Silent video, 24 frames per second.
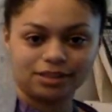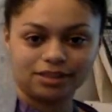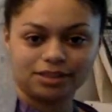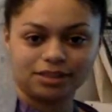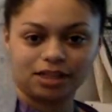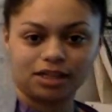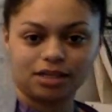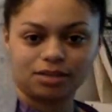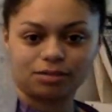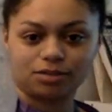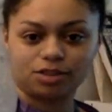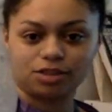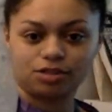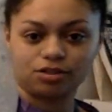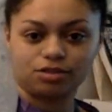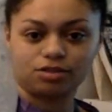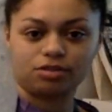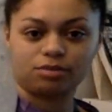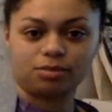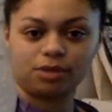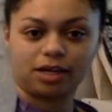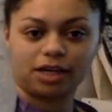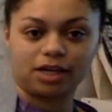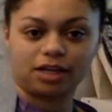denim
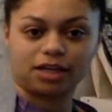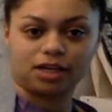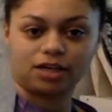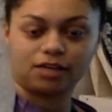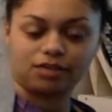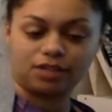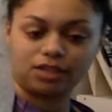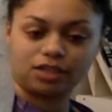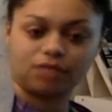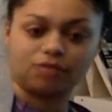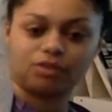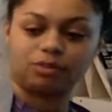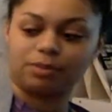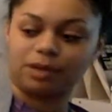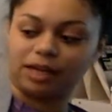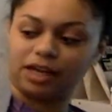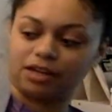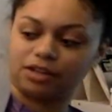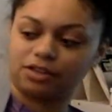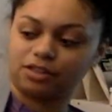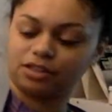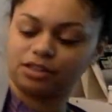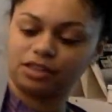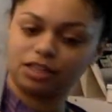too, but I covered it with
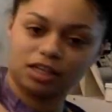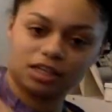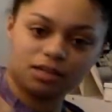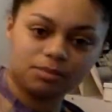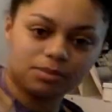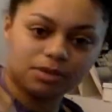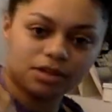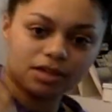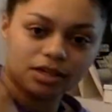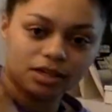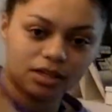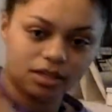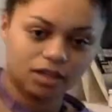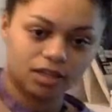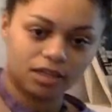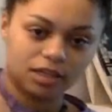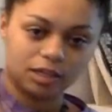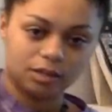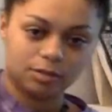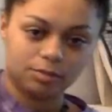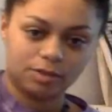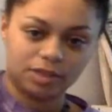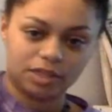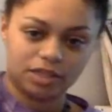painter's tape
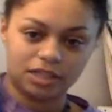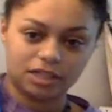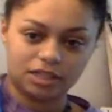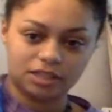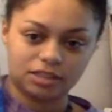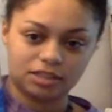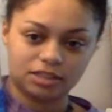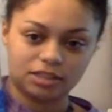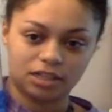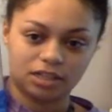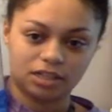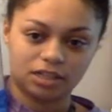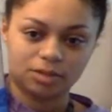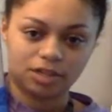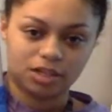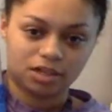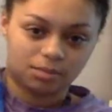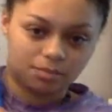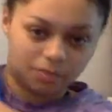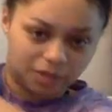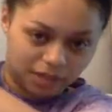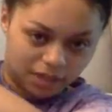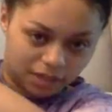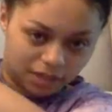because I'm
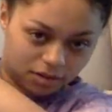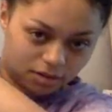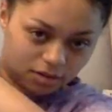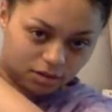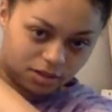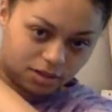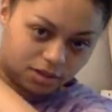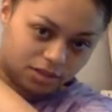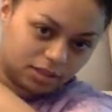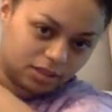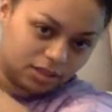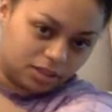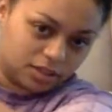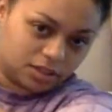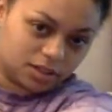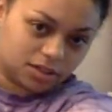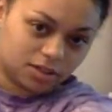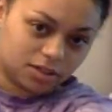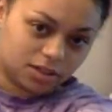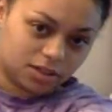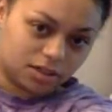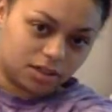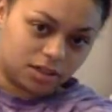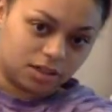going to paint on
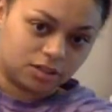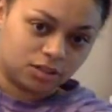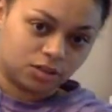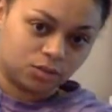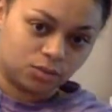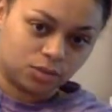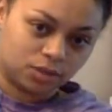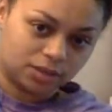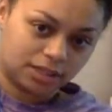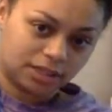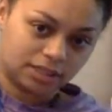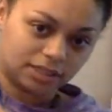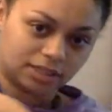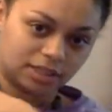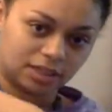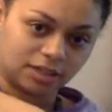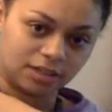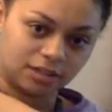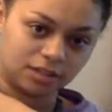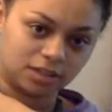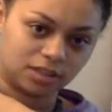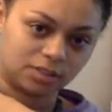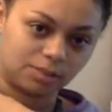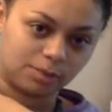here and I don't want that to
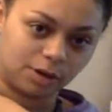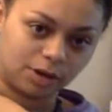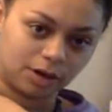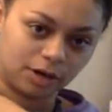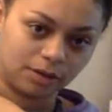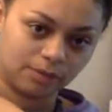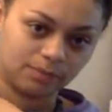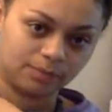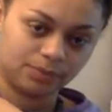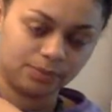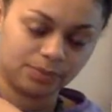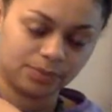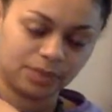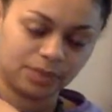get on this part.